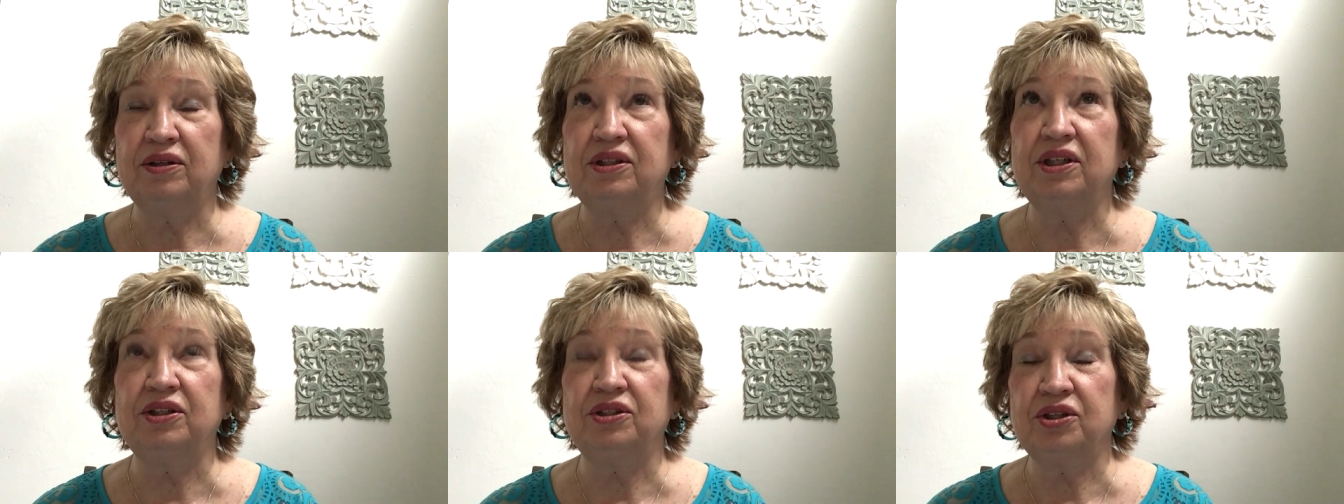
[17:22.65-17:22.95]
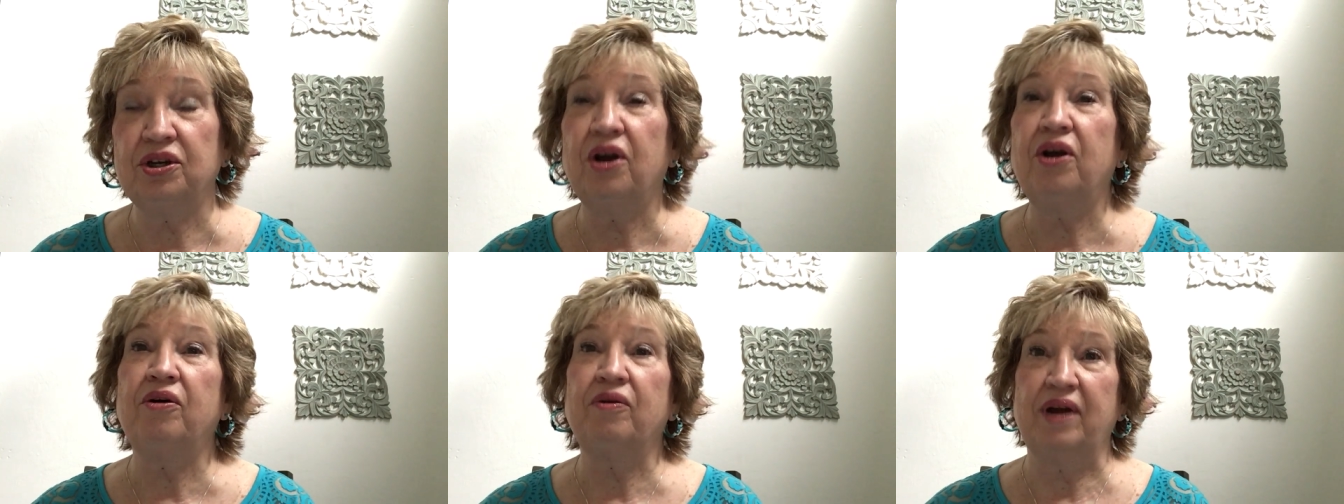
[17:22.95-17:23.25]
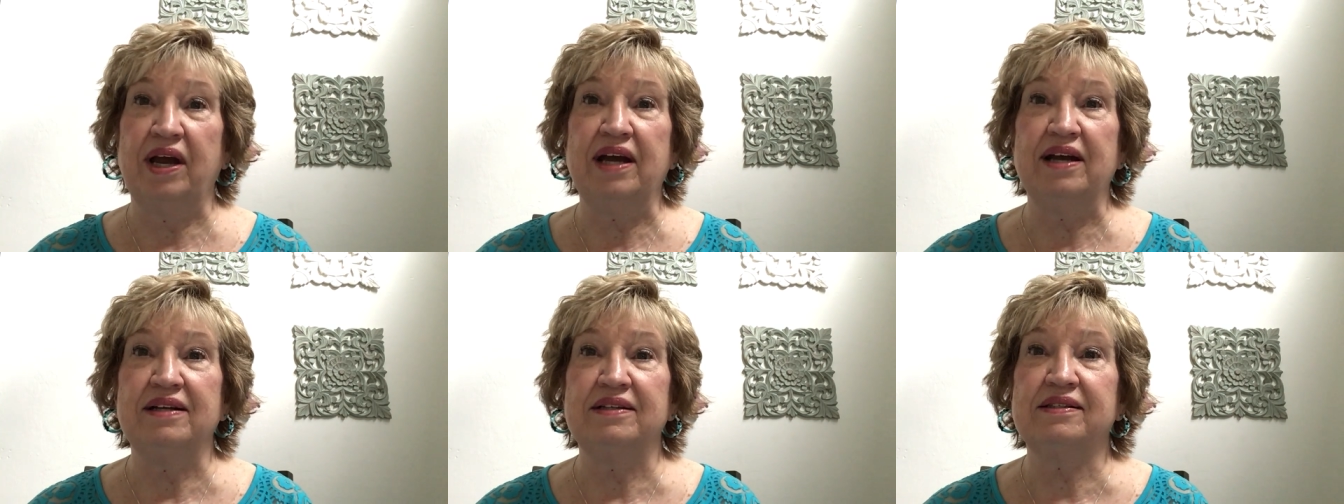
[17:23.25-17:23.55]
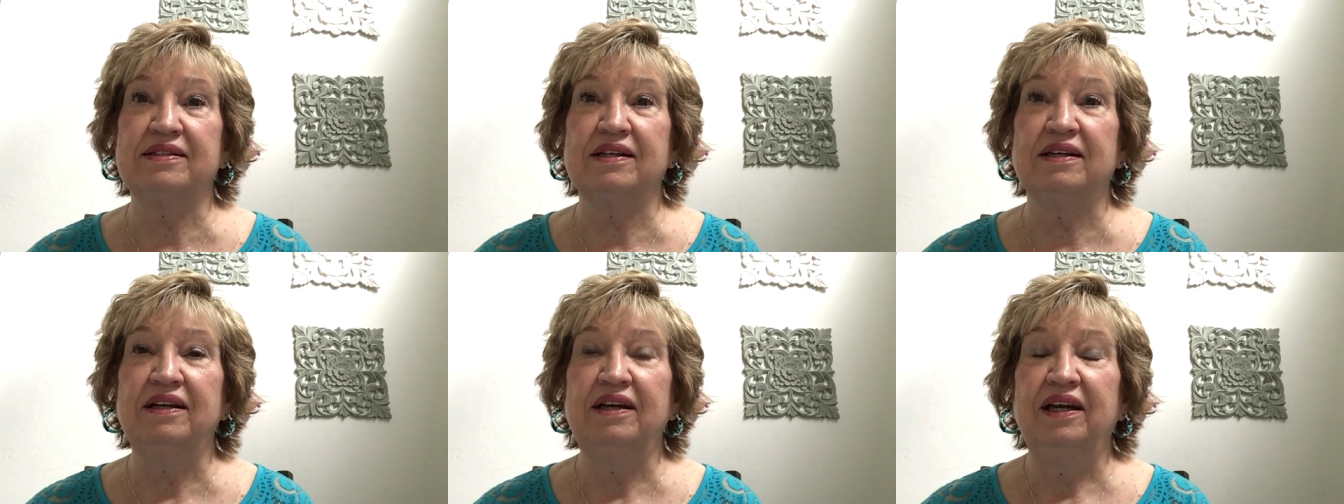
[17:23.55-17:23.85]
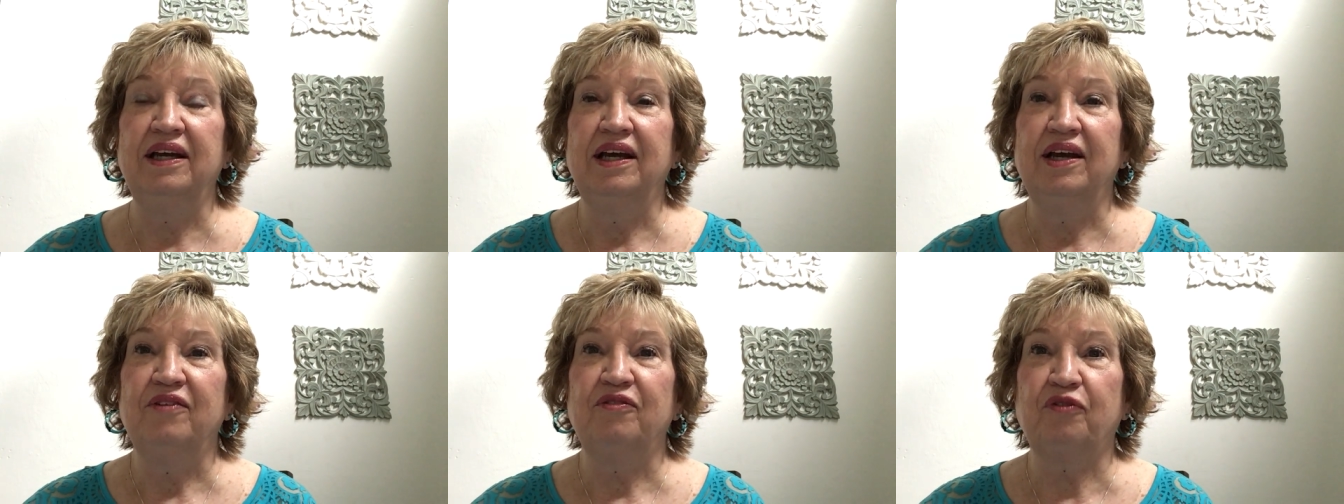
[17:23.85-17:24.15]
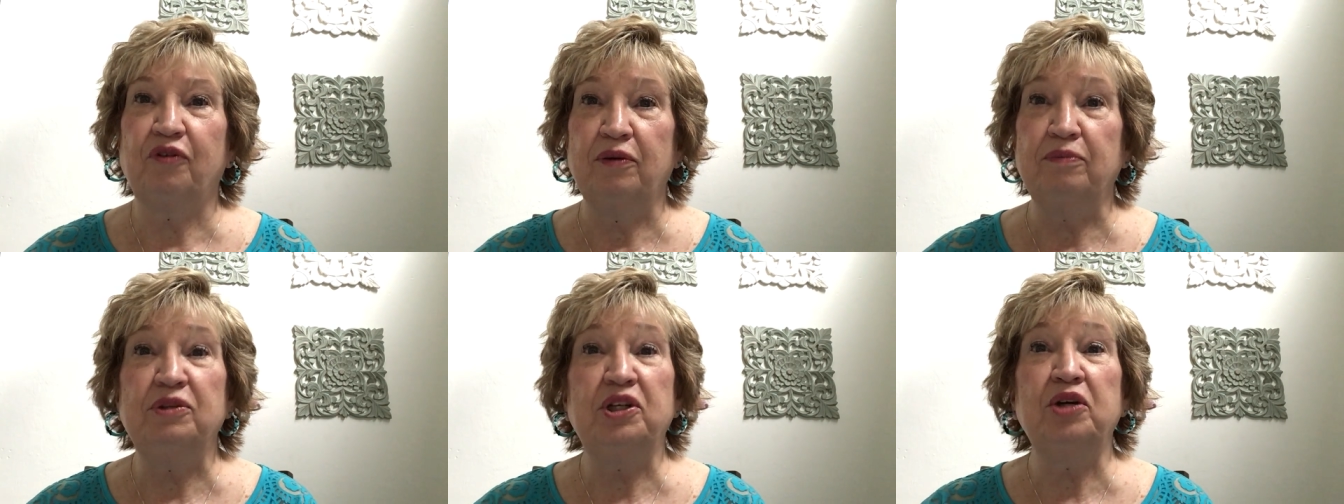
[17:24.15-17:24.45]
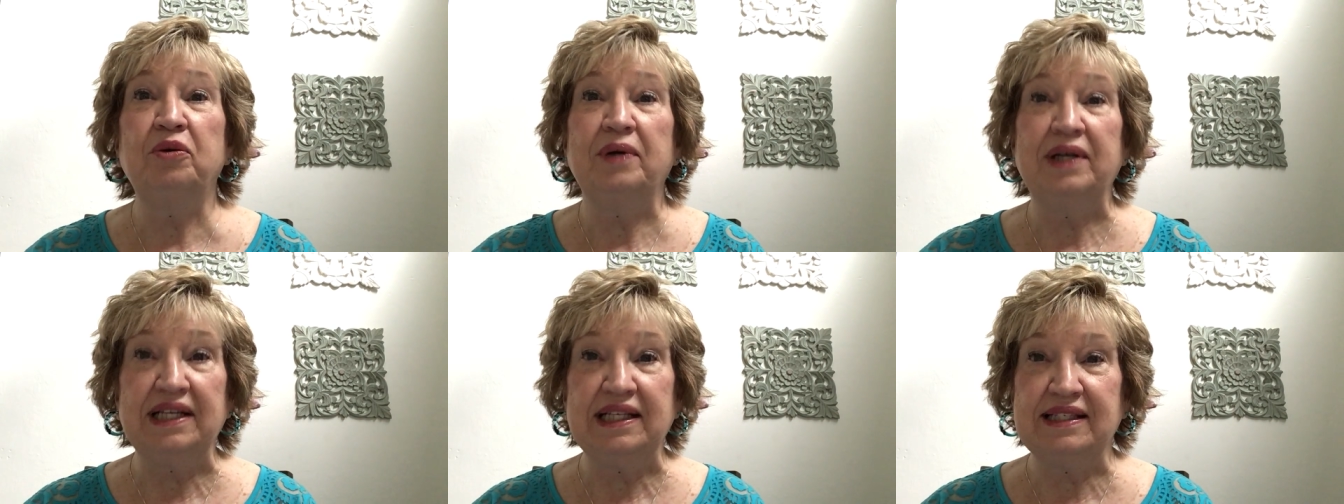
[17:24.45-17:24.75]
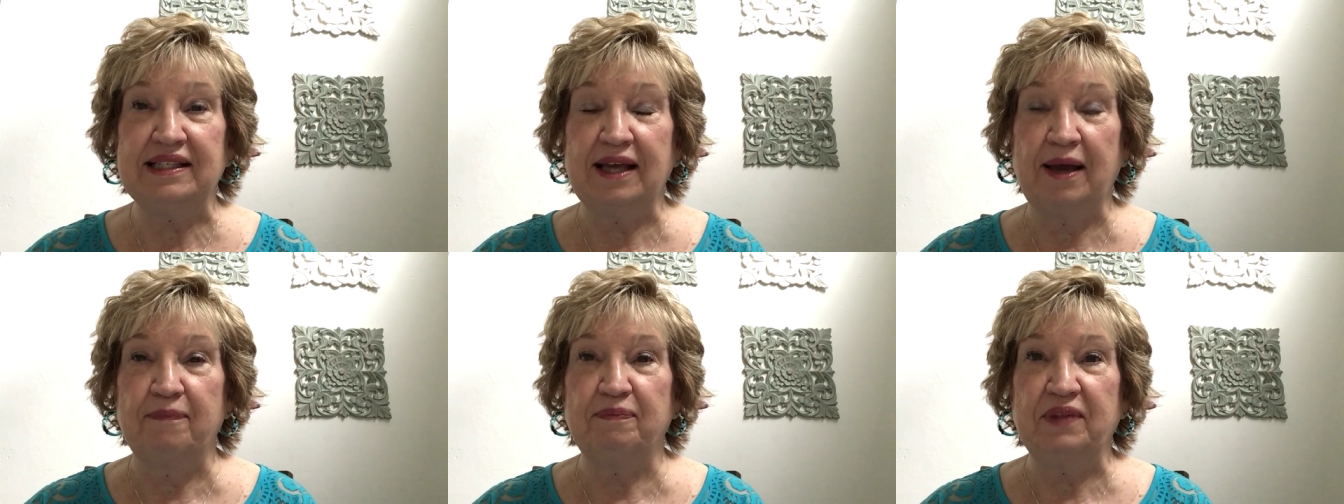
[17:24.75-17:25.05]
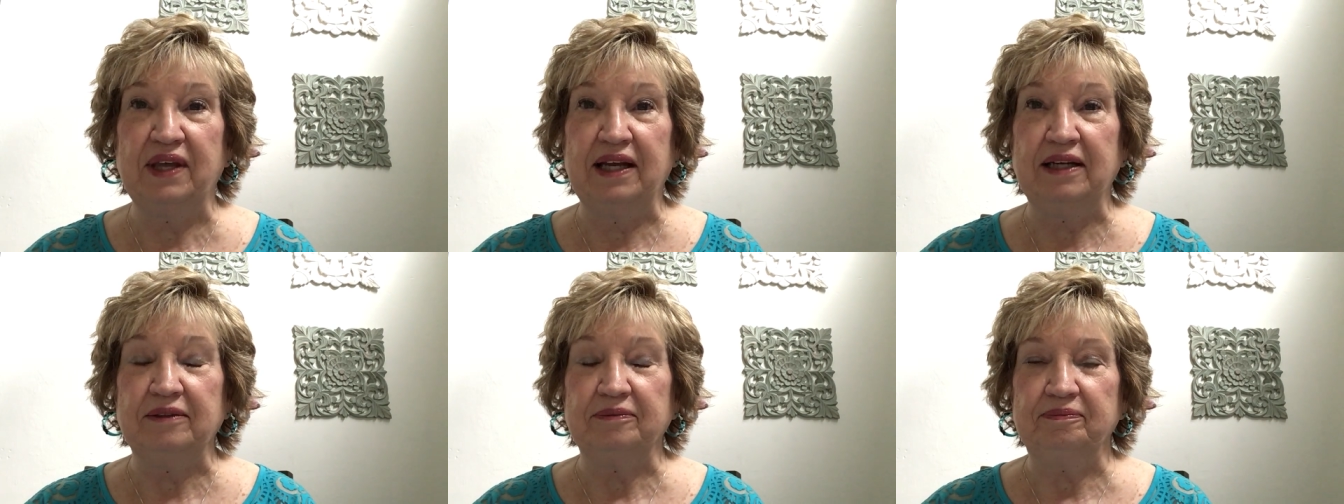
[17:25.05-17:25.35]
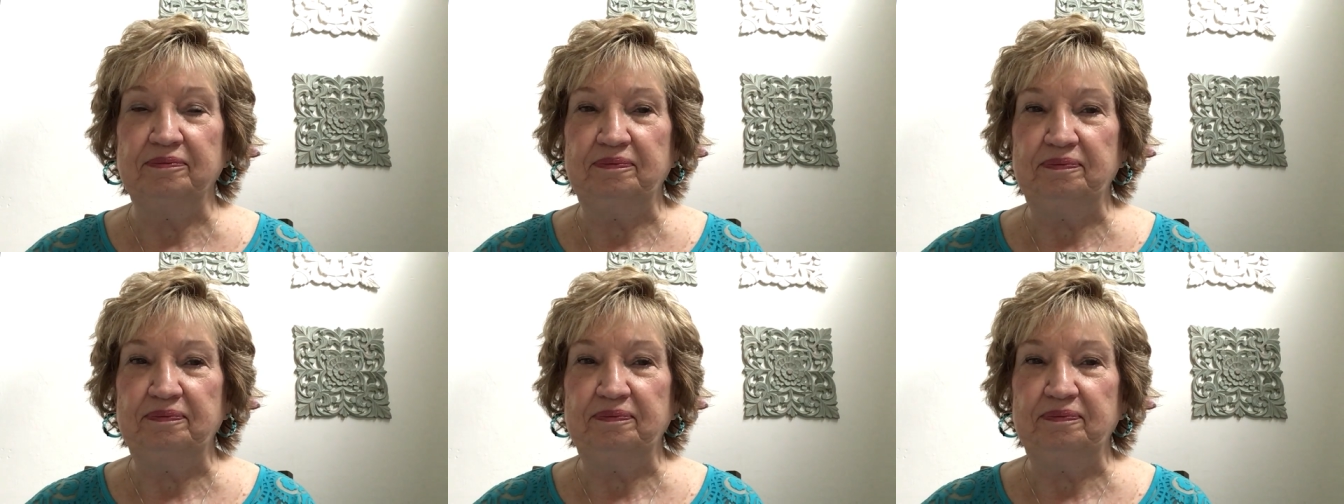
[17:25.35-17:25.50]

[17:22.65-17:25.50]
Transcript: deter us from doing something.